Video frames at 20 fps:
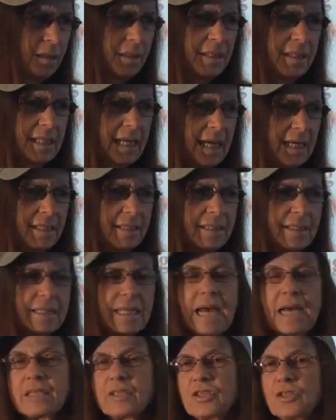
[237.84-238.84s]
says
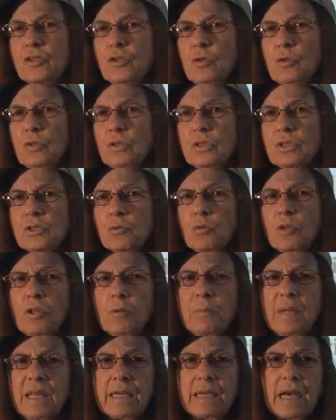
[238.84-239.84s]
that students
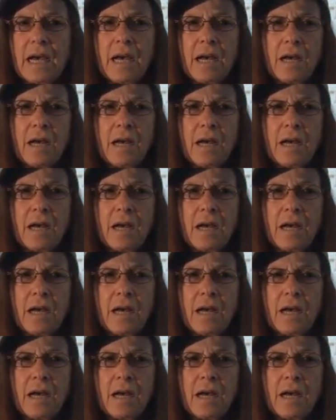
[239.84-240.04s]
will be